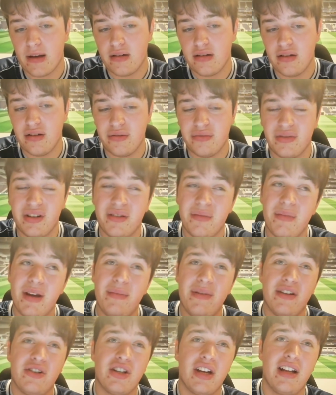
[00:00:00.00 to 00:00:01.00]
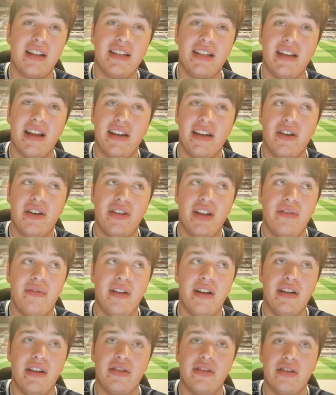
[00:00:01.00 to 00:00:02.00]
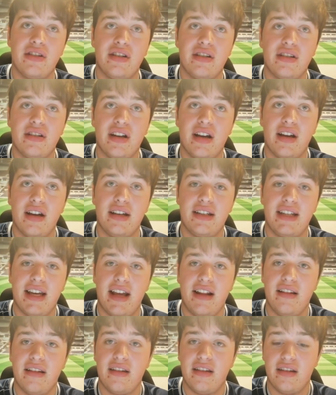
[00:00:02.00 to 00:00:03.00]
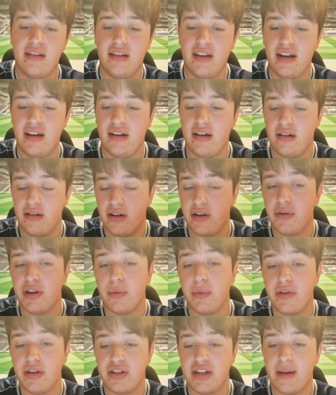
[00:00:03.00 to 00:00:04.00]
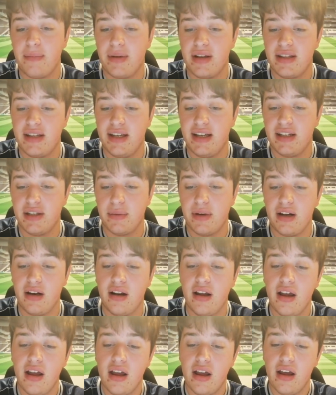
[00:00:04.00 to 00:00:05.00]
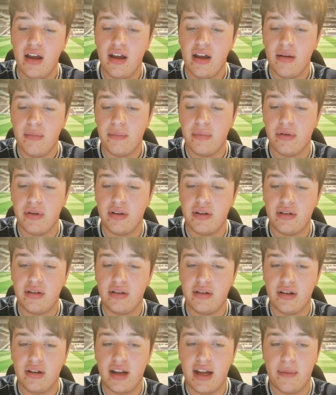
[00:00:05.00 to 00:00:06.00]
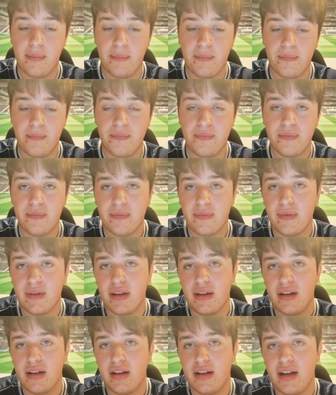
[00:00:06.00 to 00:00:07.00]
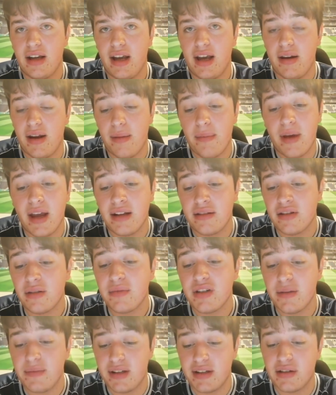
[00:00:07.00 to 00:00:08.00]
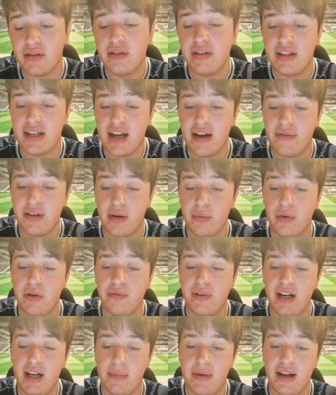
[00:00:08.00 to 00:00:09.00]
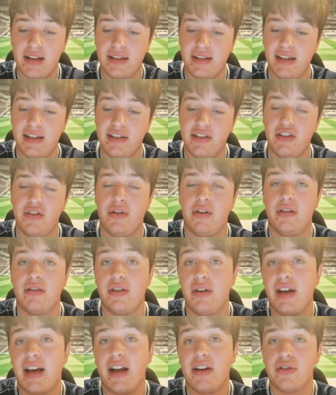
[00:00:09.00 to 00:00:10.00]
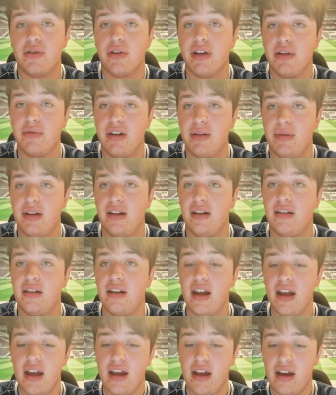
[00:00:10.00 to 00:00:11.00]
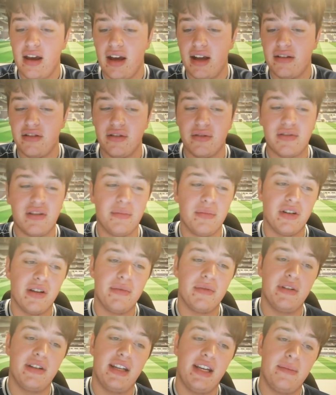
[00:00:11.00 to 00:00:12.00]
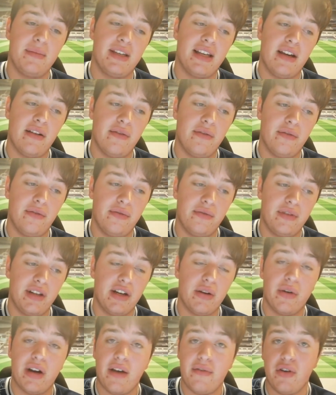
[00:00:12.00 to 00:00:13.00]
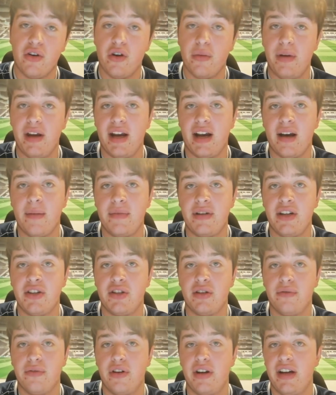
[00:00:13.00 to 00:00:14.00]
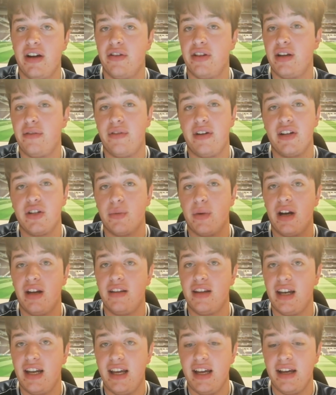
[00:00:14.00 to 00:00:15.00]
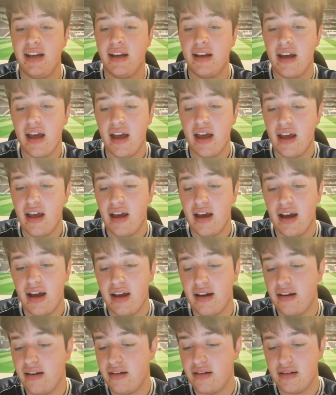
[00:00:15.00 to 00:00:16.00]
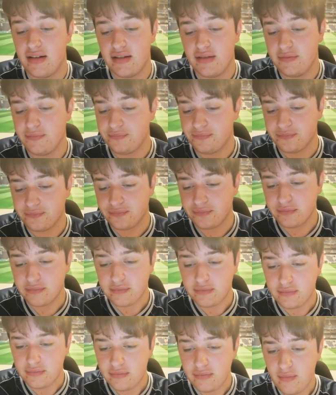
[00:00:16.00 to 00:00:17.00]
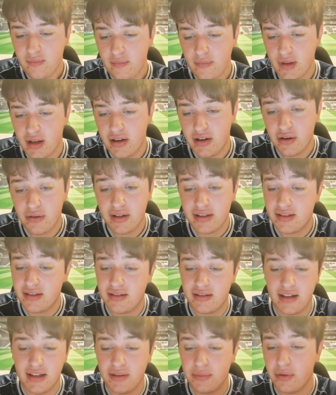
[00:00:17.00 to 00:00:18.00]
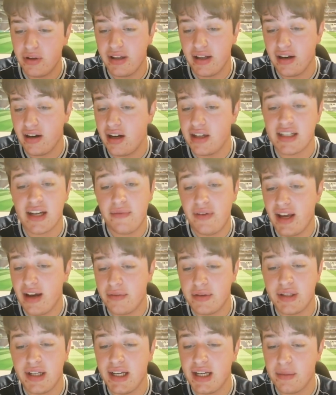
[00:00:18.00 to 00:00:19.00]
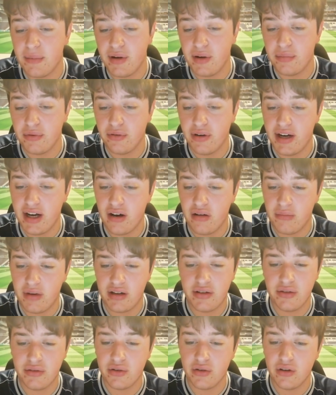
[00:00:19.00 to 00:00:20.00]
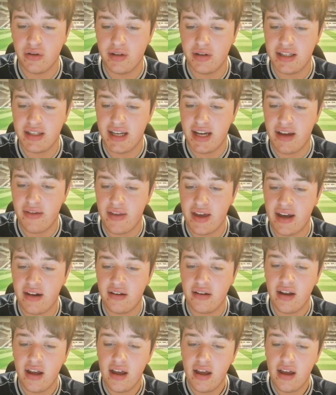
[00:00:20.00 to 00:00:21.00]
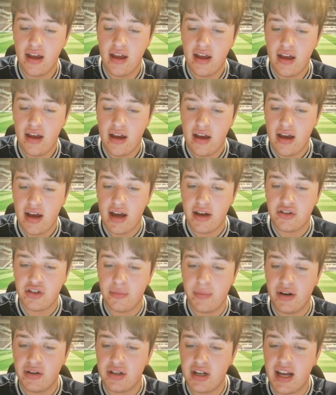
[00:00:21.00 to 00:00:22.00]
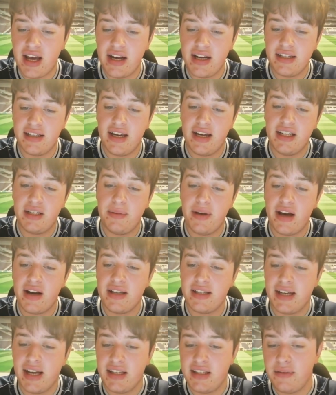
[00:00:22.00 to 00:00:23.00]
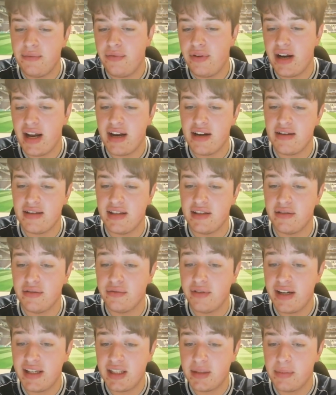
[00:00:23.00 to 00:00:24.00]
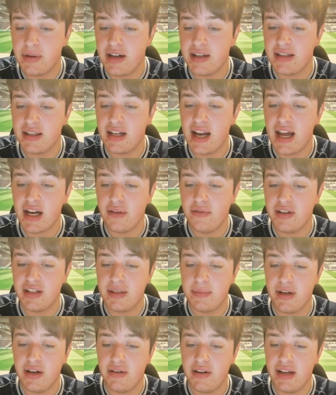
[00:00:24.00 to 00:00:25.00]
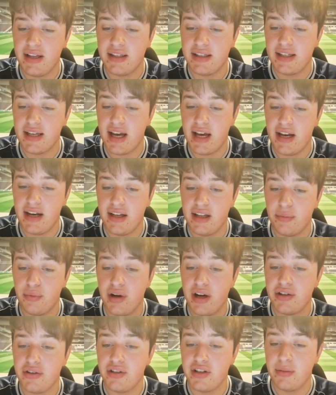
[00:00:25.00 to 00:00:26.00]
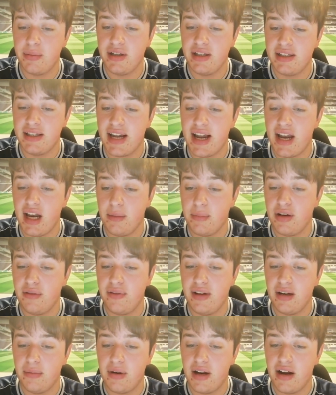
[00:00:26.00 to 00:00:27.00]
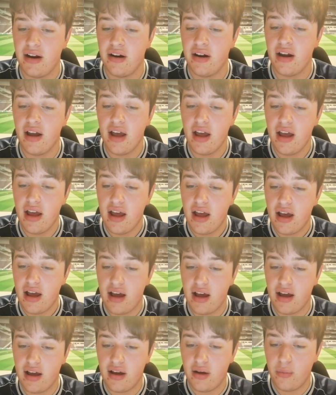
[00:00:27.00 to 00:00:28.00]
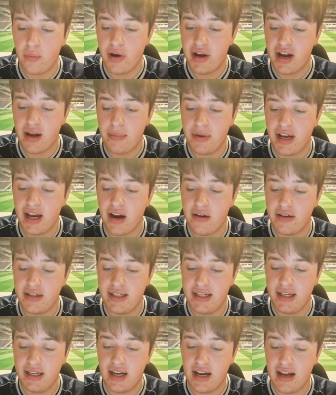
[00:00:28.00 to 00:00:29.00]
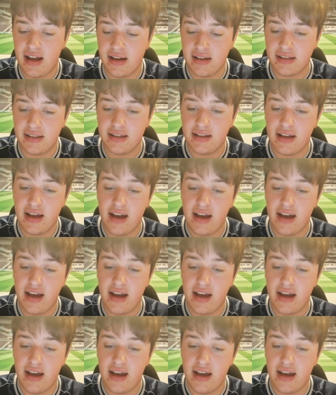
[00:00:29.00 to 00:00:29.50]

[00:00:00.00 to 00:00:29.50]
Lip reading: You know, look, maybe at Chelsea that year, they finished 10th. I know they won the Champions League as well. But it sometimes it's good to have that one really bad season, so you can try and rebuild. And, you know, sometimes when teams don't have European competition for a year, they finish well in the league. And, you know, it's one that I'll definitely have to think about, but right now I'm not too sure what I'd say on that. Shamir Jalani saying, to be honest, Gedson Fernandes is a risk because of the lack of experience and the pressure to be standing midfield player. Why not be guaranteed class?